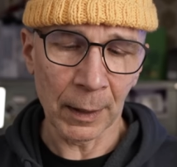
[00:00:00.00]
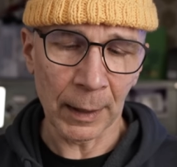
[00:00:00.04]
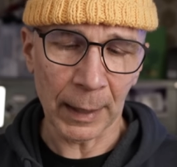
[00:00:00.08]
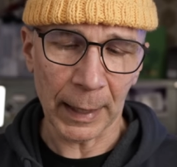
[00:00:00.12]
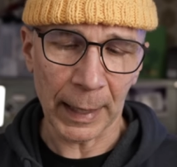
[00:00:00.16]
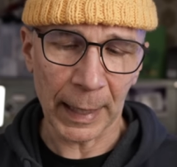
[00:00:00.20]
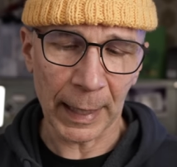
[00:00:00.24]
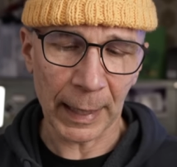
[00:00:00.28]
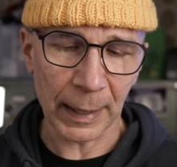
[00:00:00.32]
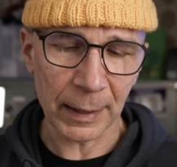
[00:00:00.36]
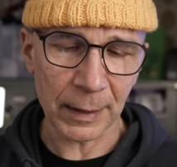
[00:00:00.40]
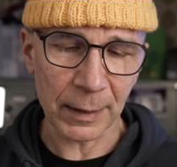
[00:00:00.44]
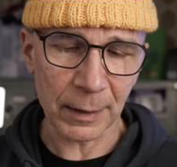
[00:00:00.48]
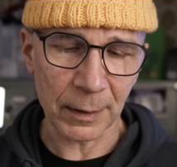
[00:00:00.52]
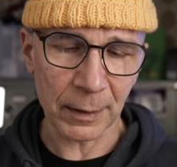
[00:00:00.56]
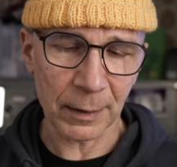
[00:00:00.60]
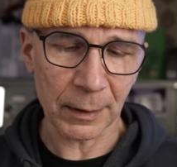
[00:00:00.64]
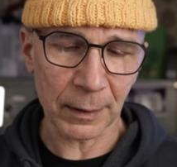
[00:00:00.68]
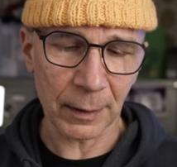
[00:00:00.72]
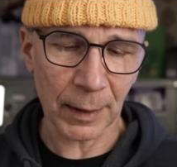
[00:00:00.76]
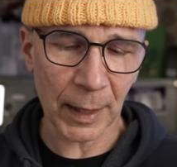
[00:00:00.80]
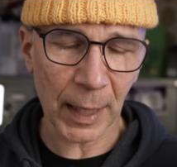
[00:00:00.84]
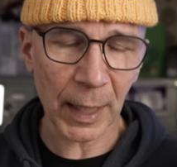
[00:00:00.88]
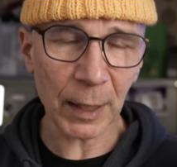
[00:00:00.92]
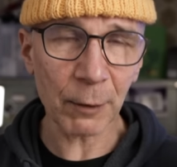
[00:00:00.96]
and
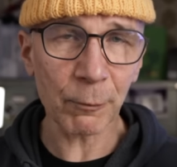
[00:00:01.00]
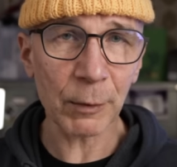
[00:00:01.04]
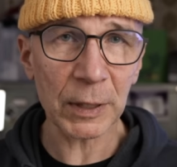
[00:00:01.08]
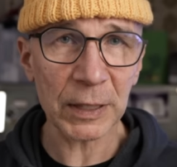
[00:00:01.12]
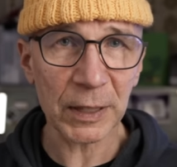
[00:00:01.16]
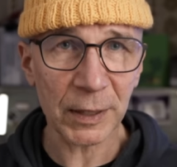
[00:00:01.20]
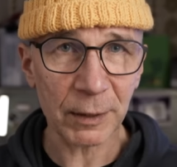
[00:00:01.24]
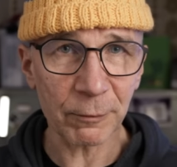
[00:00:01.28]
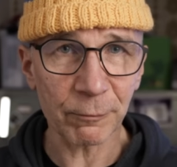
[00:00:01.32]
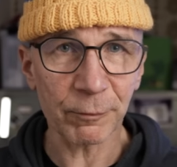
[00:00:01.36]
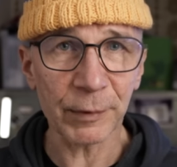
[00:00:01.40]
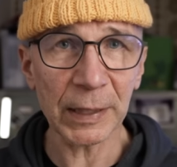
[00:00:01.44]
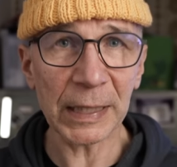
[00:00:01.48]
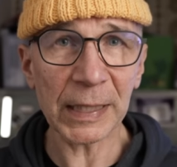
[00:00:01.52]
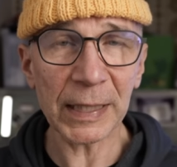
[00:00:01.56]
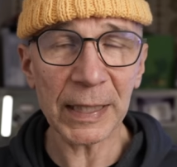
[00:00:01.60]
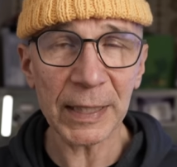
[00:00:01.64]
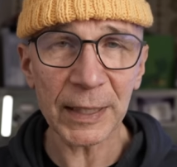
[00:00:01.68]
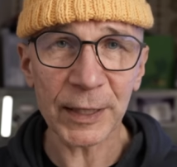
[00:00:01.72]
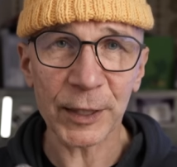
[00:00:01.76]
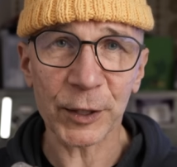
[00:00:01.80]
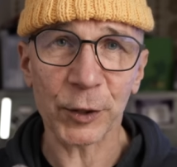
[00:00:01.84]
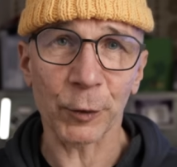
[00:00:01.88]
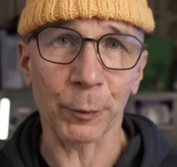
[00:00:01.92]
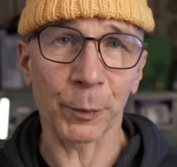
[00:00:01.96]
uh, I was really
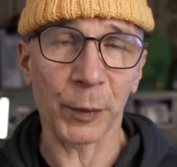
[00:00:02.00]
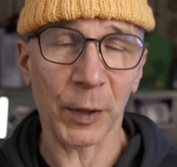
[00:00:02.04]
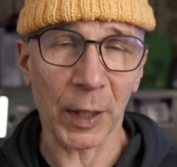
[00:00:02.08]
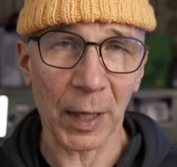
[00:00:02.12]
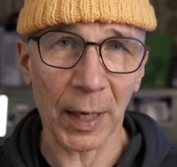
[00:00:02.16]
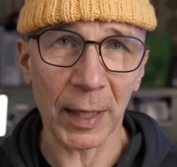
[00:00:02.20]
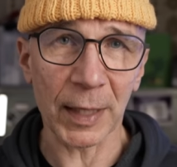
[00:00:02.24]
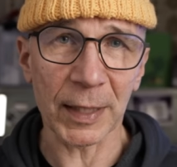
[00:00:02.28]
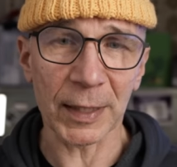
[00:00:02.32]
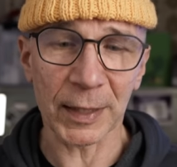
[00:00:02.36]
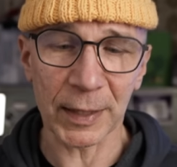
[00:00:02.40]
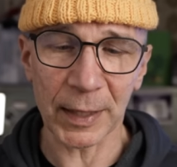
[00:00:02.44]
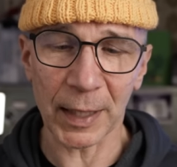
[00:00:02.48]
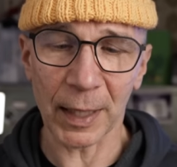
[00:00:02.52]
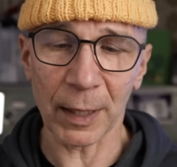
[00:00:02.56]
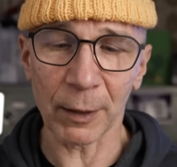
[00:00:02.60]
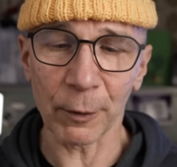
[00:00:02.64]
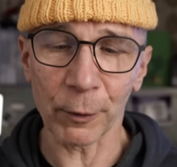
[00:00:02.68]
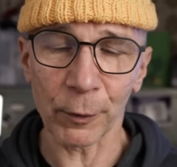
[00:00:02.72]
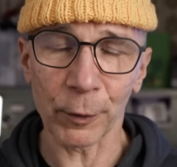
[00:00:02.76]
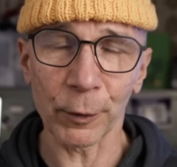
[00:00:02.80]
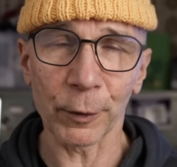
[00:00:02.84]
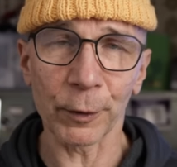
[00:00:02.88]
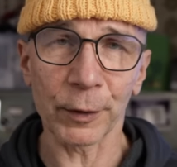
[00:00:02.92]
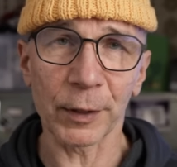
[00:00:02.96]
surprised how
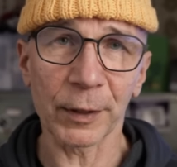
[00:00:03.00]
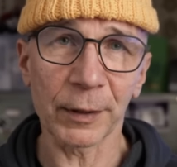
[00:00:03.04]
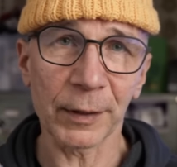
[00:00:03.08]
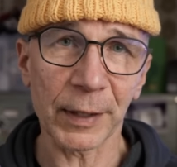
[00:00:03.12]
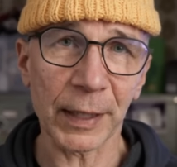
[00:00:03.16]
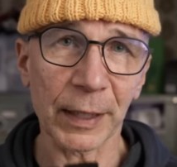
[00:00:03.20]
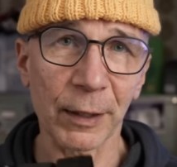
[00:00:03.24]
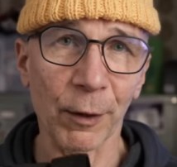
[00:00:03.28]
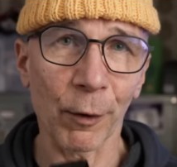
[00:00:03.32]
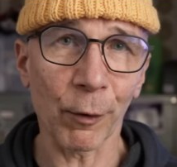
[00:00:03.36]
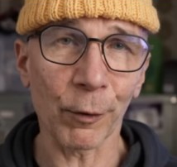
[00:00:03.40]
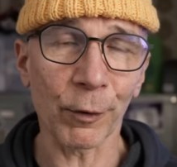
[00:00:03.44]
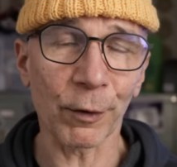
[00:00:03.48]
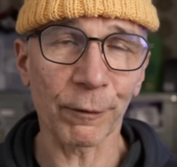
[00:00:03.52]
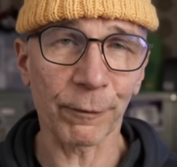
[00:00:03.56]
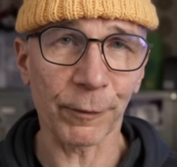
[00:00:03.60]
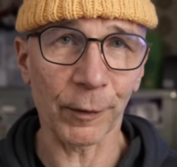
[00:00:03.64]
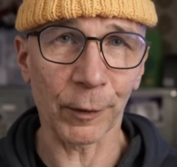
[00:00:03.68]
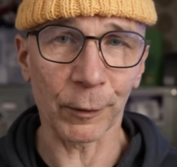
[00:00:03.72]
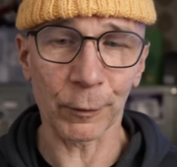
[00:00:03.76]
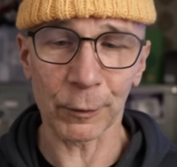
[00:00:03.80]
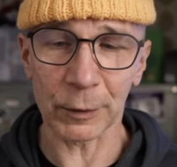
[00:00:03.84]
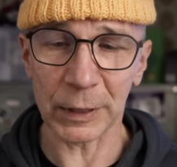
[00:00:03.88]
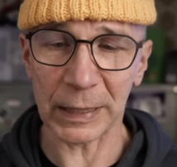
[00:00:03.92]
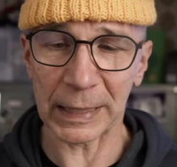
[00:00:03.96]
good the
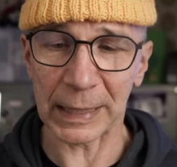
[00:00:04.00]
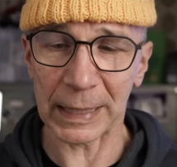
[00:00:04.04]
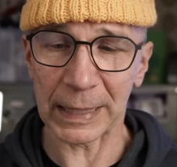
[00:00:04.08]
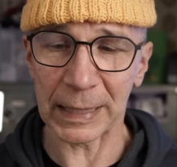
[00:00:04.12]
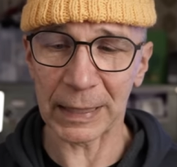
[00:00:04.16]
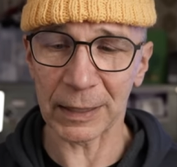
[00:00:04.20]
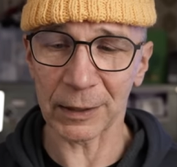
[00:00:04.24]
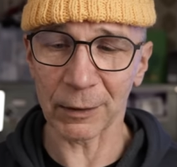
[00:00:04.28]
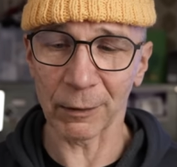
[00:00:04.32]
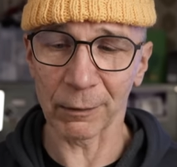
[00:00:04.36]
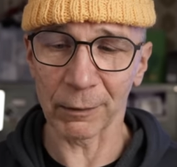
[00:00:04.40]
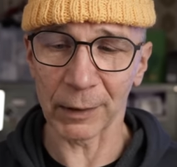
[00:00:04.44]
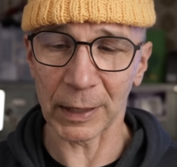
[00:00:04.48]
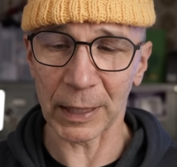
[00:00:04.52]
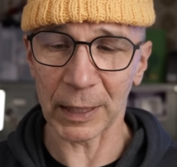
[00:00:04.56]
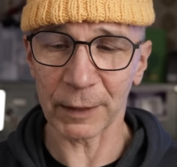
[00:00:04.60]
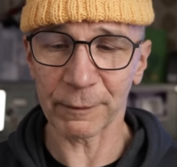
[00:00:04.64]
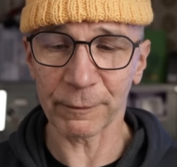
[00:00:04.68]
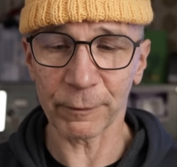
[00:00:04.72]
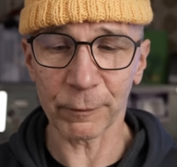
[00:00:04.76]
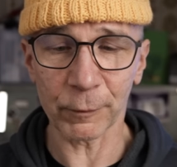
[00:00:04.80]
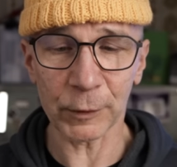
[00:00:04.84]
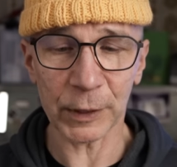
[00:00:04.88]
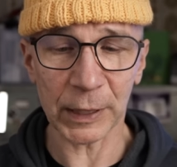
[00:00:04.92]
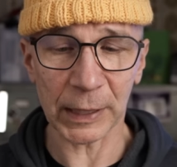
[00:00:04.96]
autofocus is on these
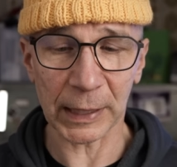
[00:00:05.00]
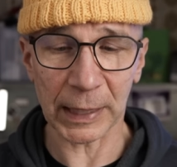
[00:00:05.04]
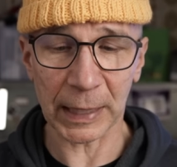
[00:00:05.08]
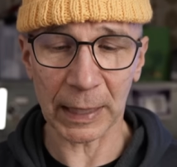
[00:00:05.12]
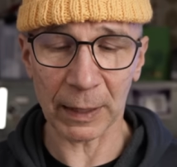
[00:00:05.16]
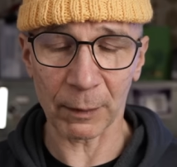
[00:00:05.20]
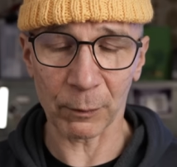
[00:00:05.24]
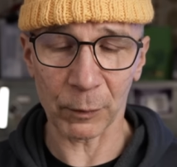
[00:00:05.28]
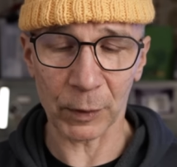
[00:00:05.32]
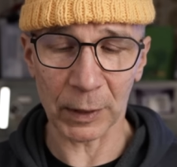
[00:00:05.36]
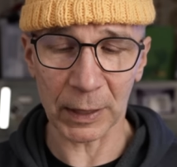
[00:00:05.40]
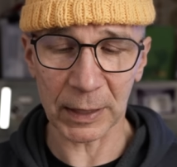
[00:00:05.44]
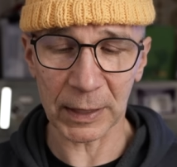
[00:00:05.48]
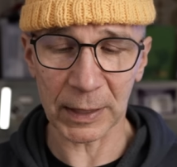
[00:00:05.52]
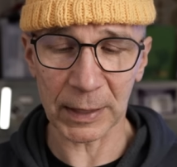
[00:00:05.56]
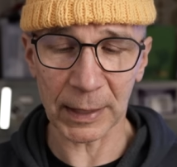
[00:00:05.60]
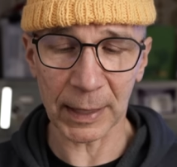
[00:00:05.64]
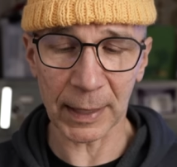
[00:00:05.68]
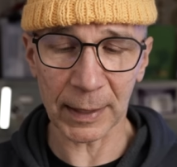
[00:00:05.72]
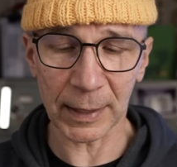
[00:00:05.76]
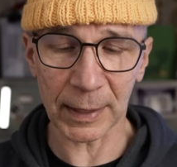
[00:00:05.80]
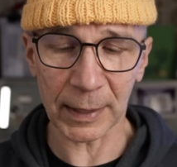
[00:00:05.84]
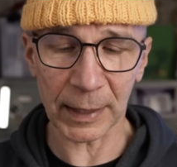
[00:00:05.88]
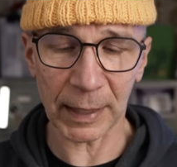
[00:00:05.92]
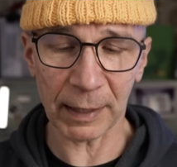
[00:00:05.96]
Fuji cameras
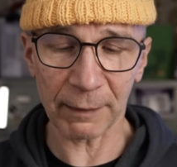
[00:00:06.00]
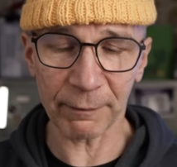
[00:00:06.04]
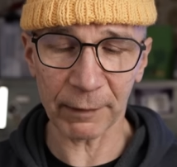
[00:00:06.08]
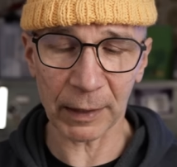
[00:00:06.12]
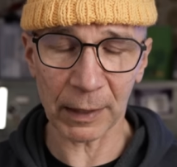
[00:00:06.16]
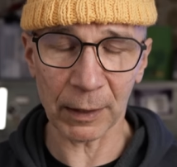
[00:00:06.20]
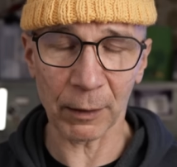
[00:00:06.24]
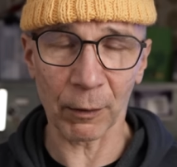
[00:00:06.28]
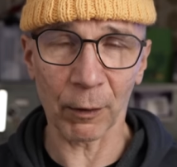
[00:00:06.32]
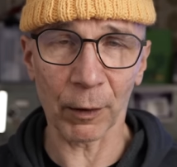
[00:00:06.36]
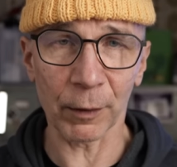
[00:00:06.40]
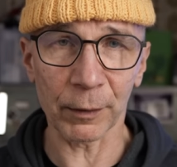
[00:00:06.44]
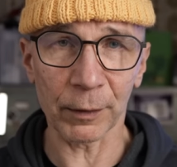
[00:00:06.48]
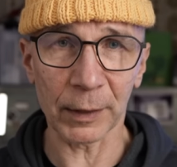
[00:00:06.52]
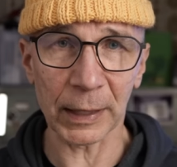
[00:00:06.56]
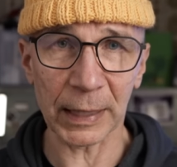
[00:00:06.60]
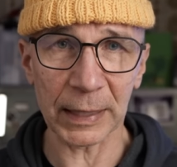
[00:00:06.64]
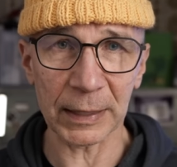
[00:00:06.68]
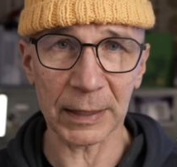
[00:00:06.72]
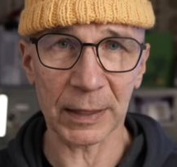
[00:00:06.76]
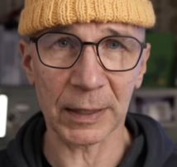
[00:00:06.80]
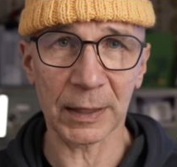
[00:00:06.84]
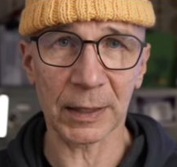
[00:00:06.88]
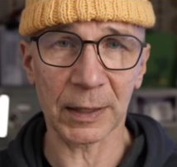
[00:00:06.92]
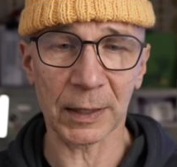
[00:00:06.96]
and even on
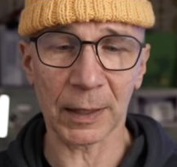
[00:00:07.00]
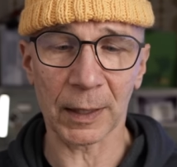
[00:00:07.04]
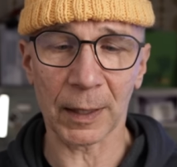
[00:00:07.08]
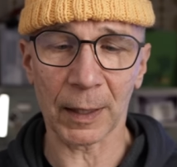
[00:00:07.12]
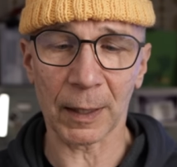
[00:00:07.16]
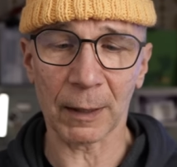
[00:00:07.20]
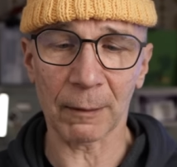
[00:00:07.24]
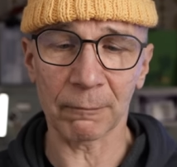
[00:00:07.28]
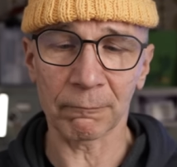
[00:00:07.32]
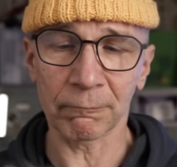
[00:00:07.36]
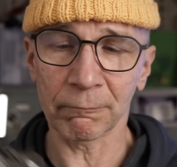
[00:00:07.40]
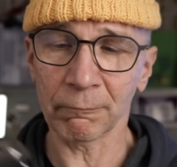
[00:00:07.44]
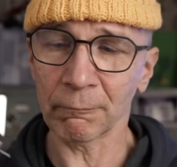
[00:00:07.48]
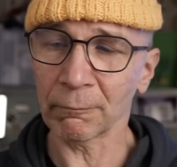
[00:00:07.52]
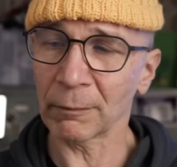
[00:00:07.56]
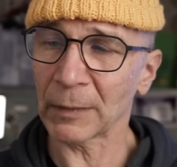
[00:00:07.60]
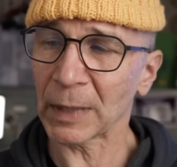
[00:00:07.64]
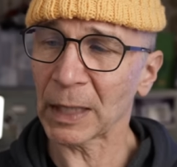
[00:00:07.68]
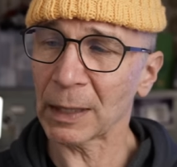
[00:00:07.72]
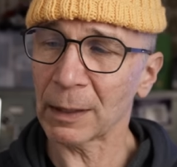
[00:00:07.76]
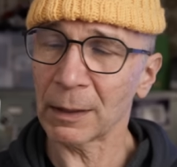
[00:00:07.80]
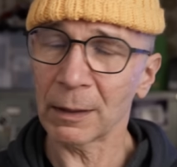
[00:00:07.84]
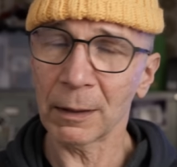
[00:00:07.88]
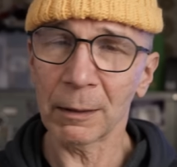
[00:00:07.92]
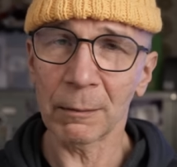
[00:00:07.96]
this uh,
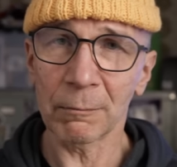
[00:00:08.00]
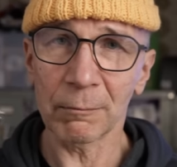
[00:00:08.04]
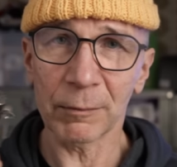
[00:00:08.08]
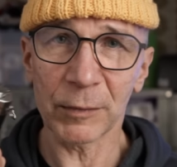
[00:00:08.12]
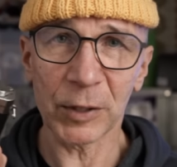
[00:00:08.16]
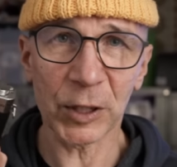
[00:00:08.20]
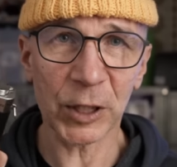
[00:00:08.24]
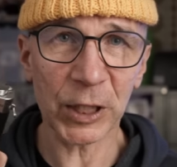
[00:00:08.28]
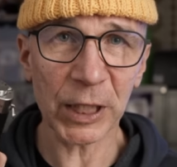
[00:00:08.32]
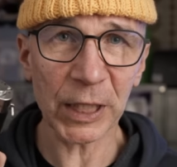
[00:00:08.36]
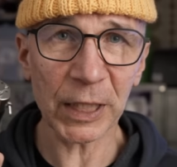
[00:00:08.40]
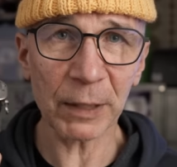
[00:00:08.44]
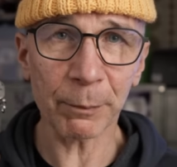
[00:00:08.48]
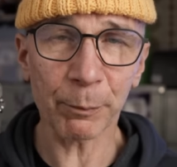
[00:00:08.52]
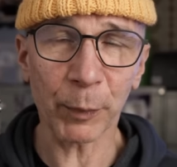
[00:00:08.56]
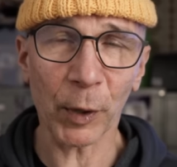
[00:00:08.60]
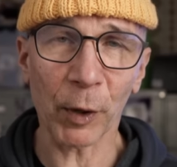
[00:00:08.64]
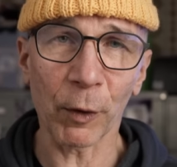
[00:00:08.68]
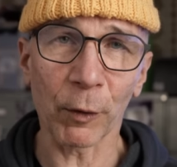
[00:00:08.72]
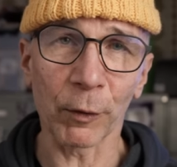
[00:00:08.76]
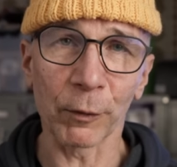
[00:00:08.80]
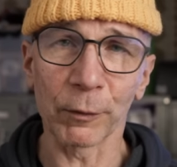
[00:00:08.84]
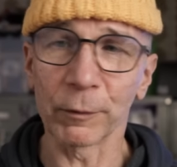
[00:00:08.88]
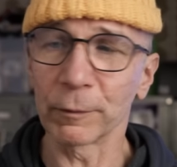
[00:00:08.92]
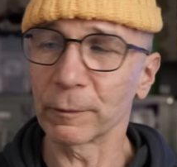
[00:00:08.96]

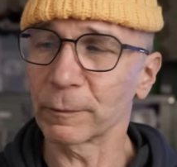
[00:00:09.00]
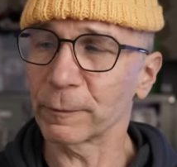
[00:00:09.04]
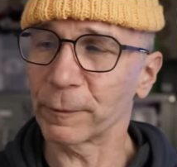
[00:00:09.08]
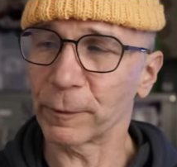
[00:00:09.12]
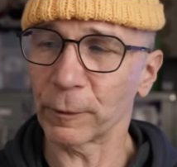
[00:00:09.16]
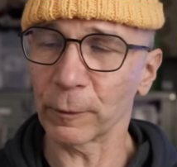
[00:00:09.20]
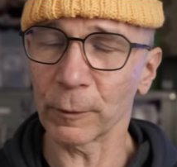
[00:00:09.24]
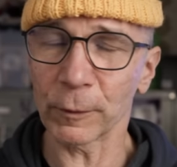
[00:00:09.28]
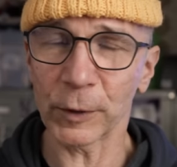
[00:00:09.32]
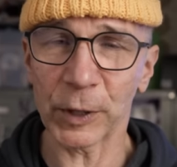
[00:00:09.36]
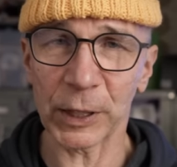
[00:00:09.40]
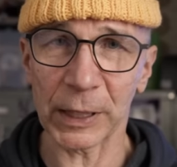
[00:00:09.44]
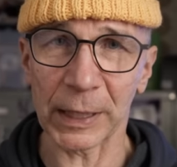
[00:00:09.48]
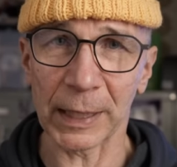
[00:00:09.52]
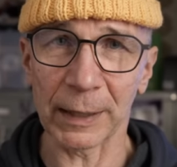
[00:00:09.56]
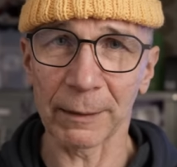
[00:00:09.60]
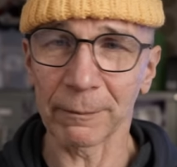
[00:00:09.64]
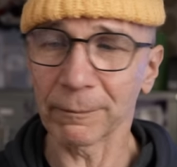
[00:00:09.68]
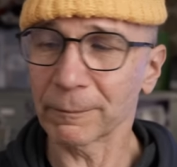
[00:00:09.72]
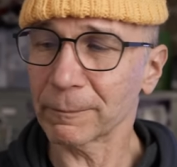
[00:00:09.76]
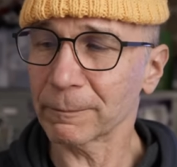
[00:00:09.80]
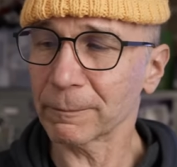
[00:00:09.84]
cheapo Fuji